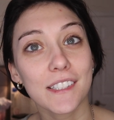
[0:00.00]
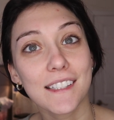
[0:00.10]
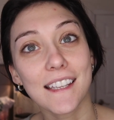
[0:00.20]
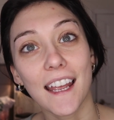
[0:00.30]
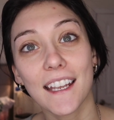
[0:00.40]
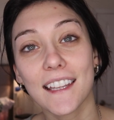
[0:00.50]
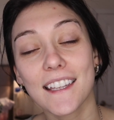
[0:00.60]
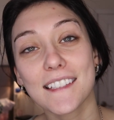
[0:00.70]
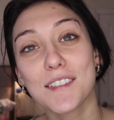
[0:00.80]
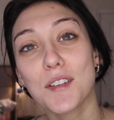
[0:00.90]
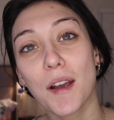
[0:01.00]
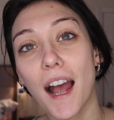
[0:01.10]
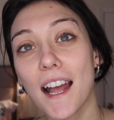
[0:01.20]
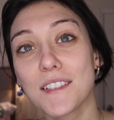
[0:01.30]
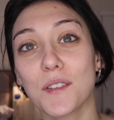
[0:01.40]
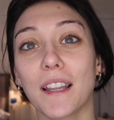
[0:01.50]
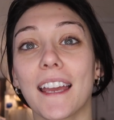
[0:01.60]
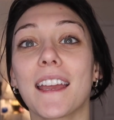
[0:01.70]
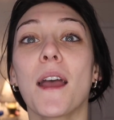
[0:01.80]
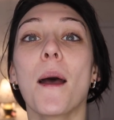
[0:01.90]
saying this to you guys or
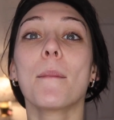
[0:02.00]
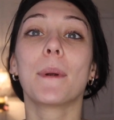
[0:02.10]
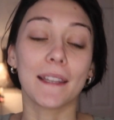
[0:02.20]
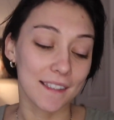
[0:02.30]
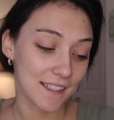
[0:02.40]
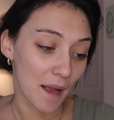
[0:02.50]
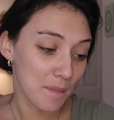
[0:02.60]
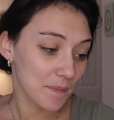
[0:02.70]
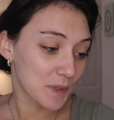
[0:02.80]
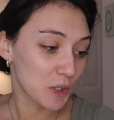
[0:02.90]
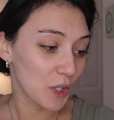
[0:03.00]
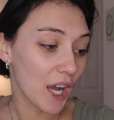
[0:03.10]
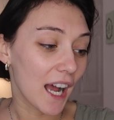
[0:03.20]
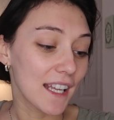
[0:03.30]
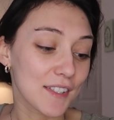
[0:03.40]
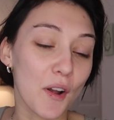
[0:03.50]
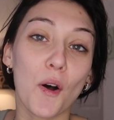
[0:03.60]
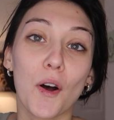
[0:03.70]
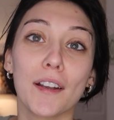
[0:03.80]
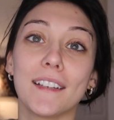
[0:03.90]
like bring this up to you guys
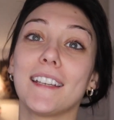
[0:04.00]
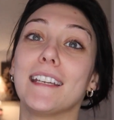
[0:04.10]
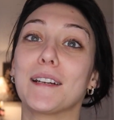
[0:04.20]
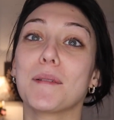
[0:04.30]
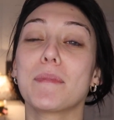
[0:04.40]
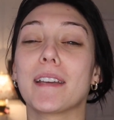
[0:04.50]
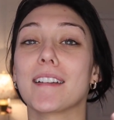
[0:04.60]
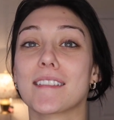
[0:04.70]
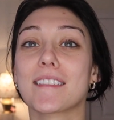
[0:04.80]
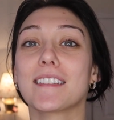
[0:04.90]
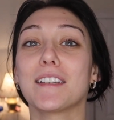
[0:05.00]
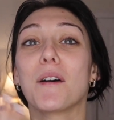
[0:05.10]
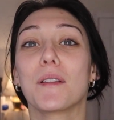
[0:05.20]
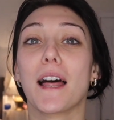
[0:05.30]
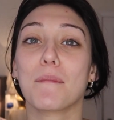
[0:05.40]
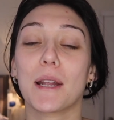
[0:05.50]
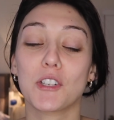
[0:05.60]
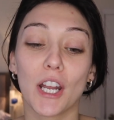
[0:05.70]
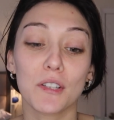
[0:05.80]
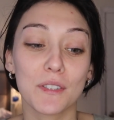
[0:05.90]
on here because, you know, a lot of my
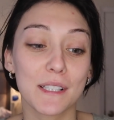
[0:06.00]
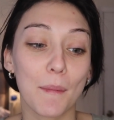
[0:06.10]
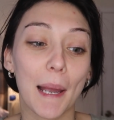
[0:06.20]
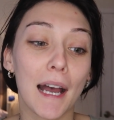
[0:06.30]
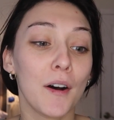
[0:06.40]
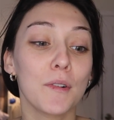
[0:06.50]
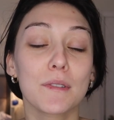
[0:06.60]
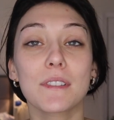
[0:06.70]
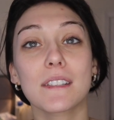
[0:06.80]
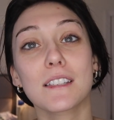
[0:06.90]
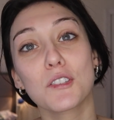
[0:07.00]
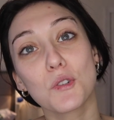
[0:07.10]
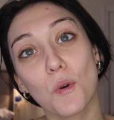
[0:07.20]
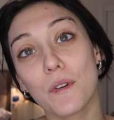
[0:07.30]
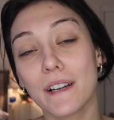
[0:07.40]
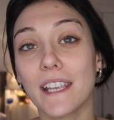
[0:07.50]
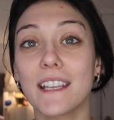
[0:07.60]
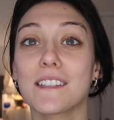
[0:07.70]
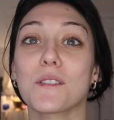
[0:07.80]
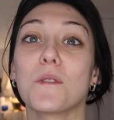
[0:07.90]
channel is about
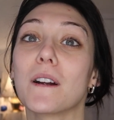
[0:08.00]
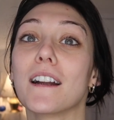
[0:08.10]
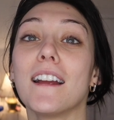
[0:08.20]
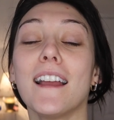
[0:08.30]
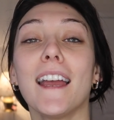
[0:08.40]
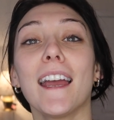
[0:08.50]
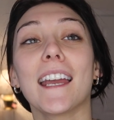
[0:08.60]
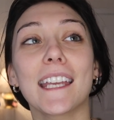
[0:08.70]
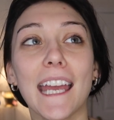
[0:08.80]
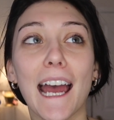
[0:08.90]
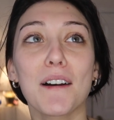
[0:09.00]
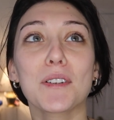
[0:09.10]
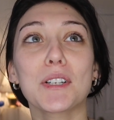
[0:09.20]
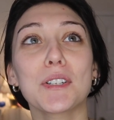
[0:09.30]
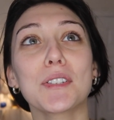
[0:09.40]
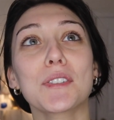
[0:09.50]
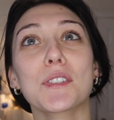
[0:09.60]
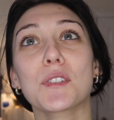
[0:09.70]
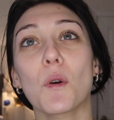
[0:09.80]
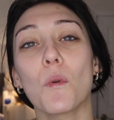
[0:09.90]
stories or
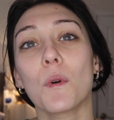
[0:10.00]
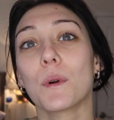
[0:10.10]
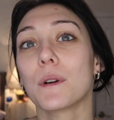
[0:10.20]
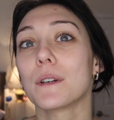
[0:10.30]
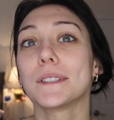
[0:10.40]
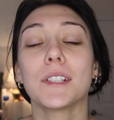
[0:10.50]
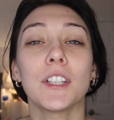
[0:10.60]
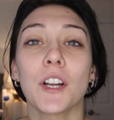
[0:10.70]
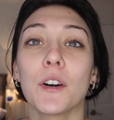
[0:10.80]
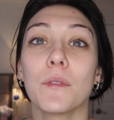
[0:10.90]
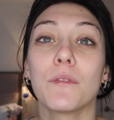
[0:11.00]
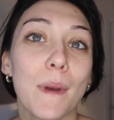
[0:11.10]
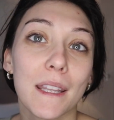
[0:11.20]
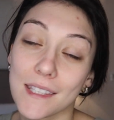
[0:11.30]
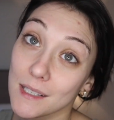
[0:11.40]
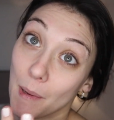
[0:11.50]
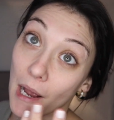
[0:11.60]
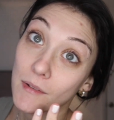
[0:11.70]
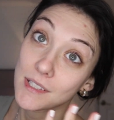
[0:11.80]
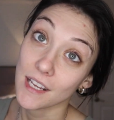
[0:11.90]
encounters or, you know, myths
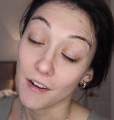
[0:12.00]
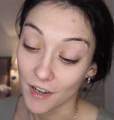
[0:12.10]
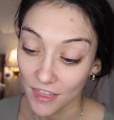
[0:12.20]
about scary